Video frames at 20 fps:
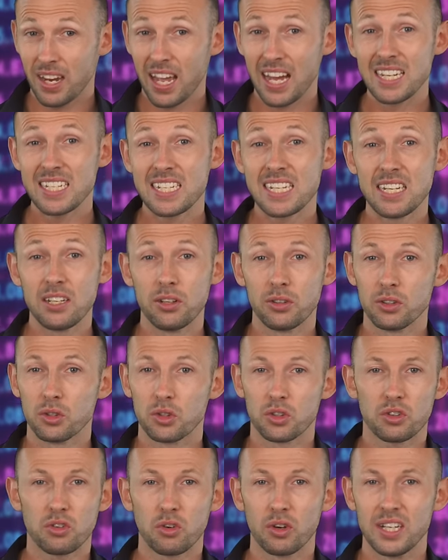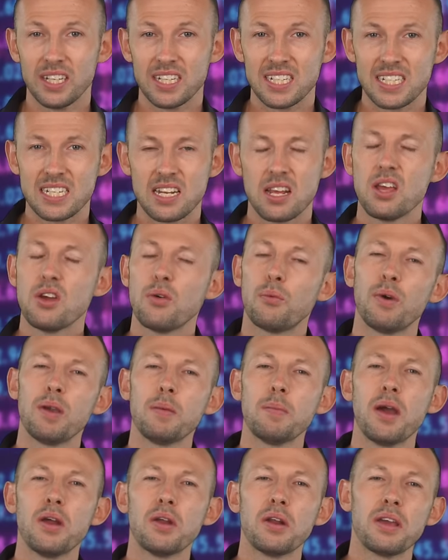as seen on your screens, we
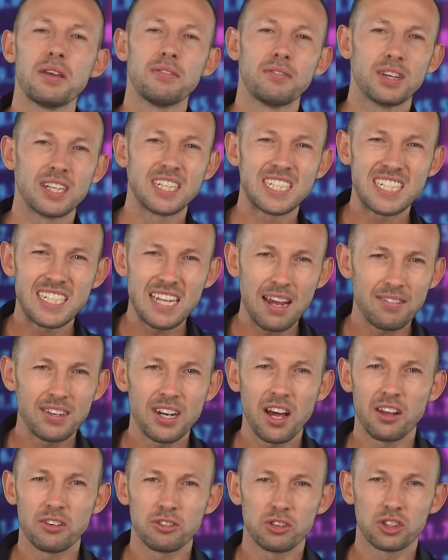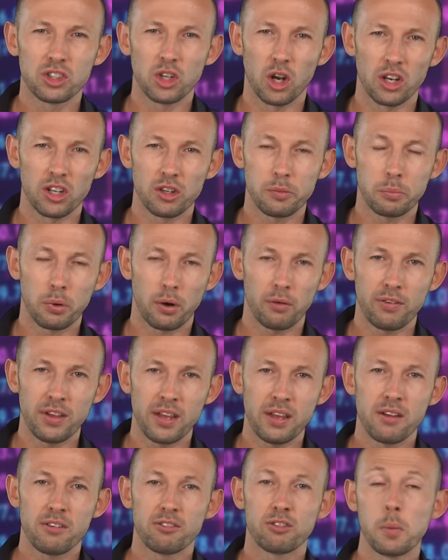made over $700
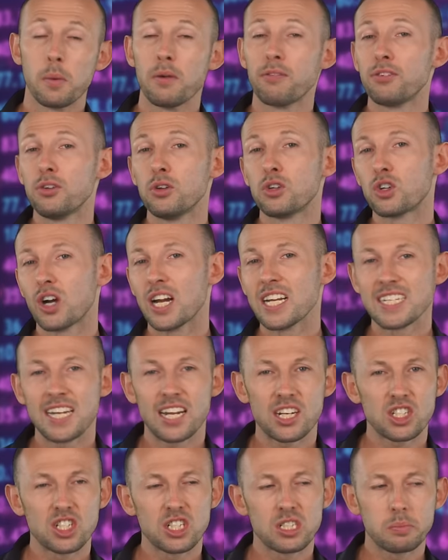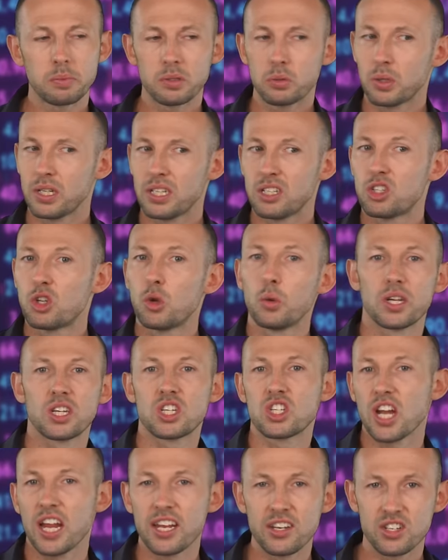profit from a few transactions between two
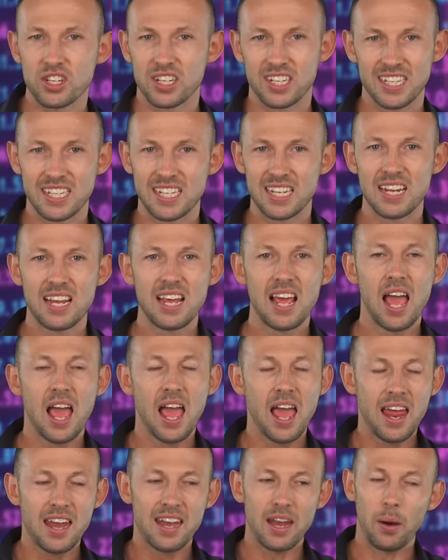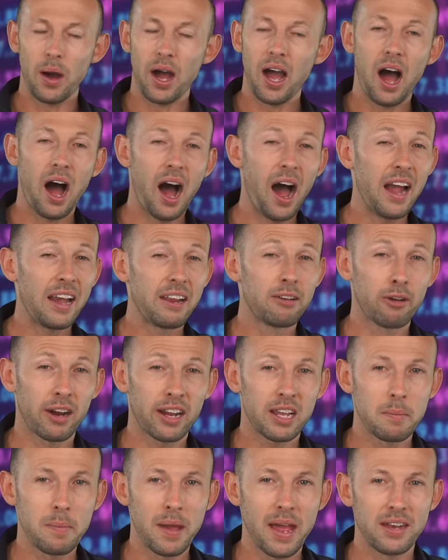exchanges. Now I highly
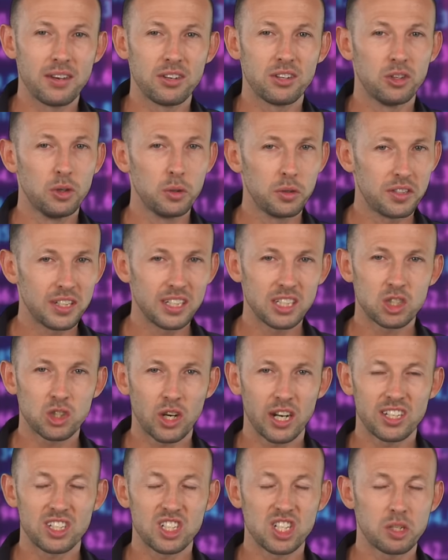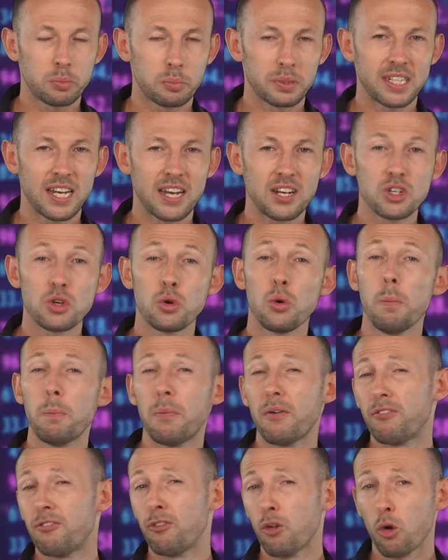recommend using this strategy's potential
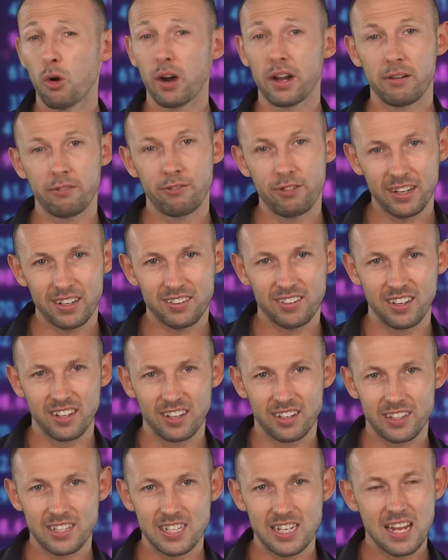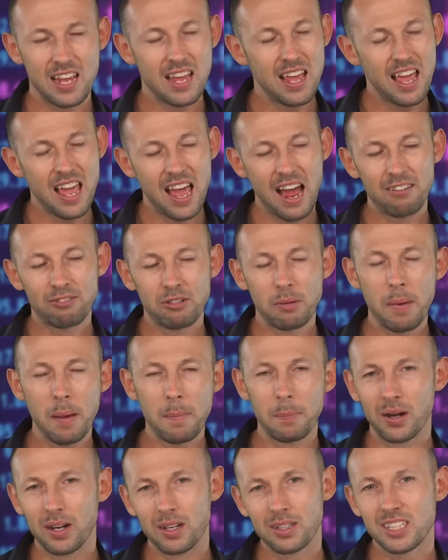before any fixes. And
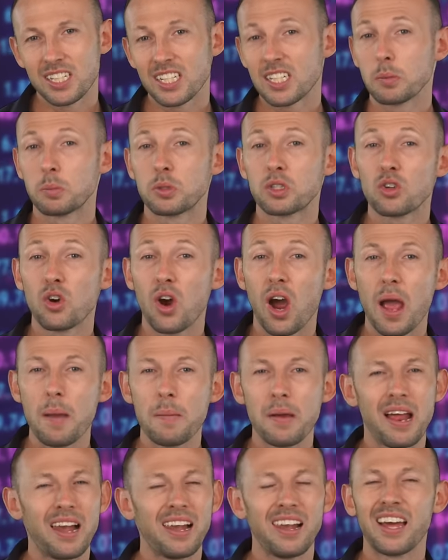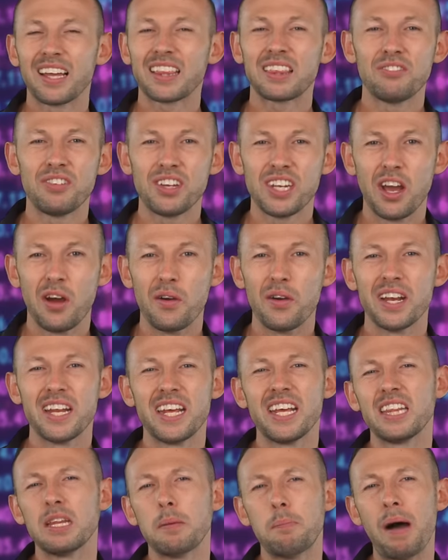remember to subscribe, like the video and
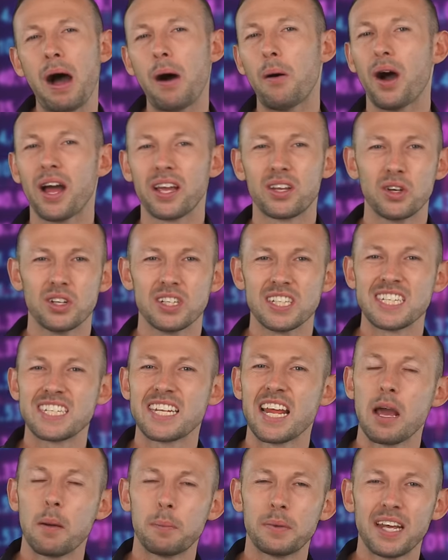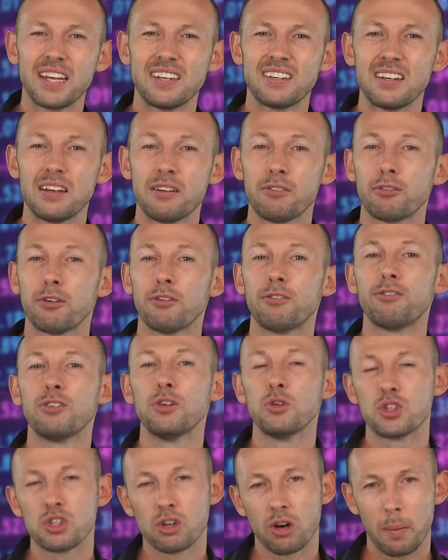hit the bell icon to stay updated for
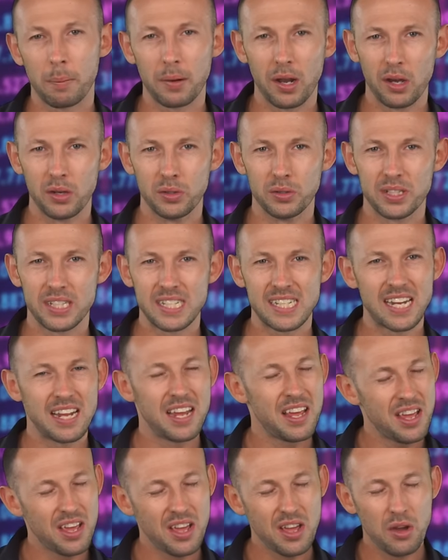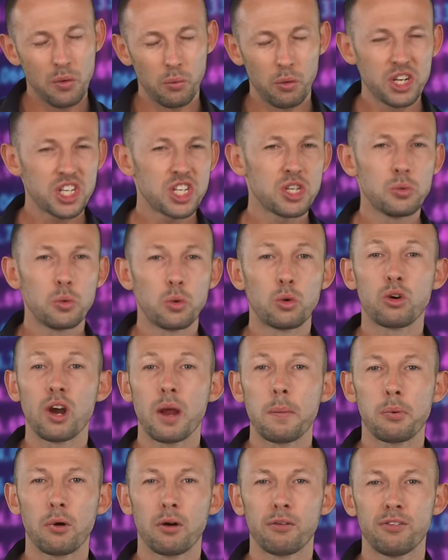future uploads. Wishing you all
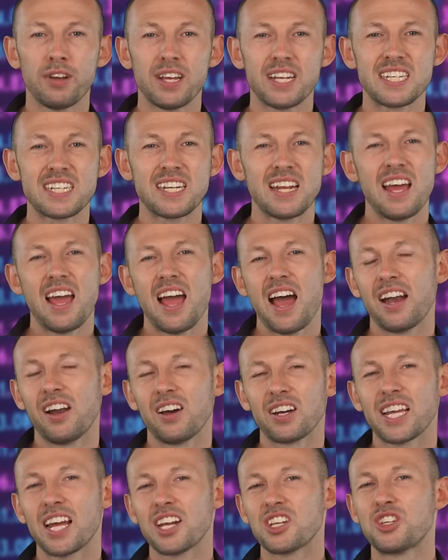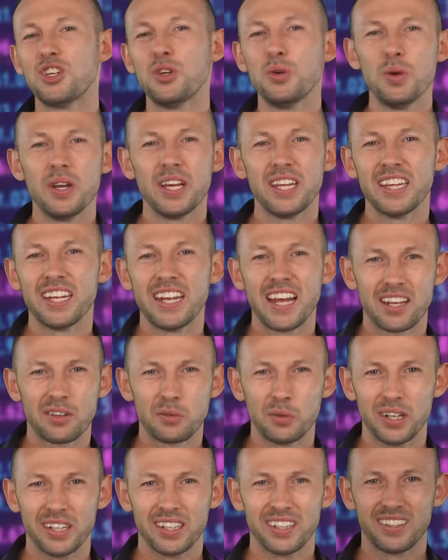great profits and I'll catch you in the next
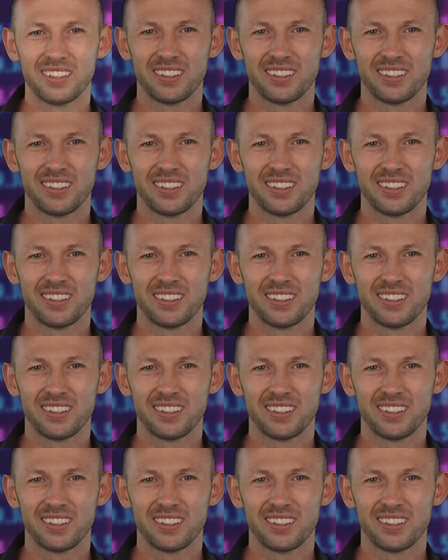one.